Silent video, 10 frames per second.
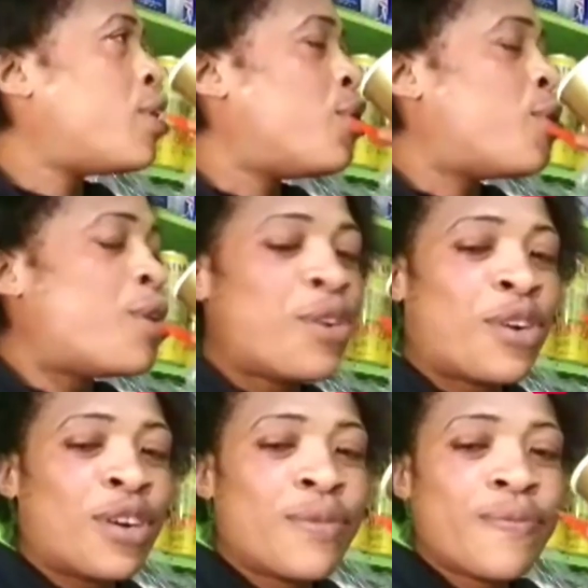You don't
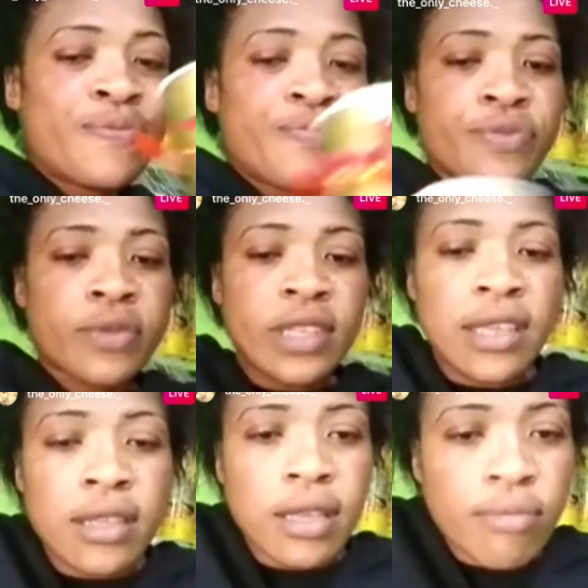know no.
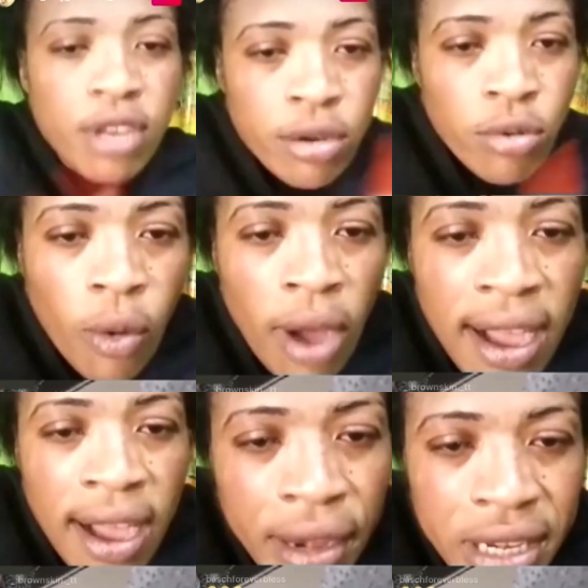You don't
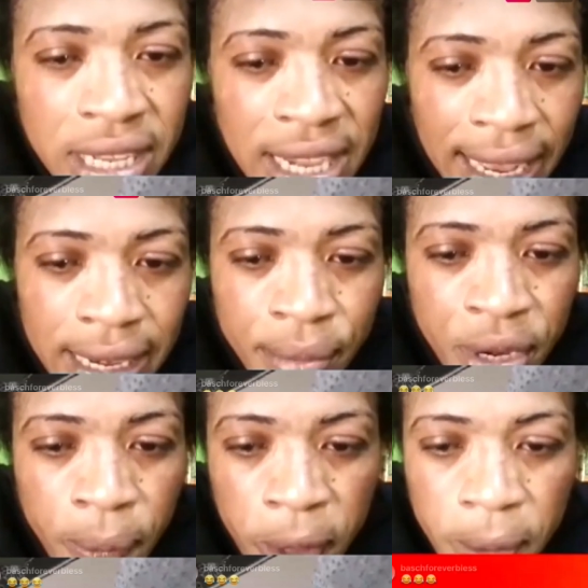know what one they
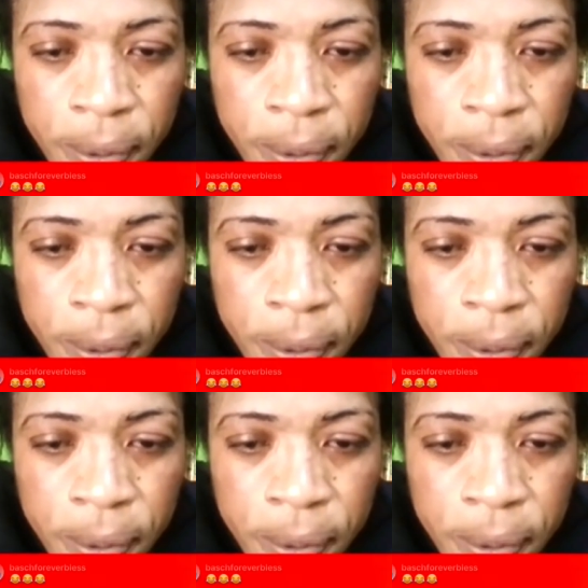call them, you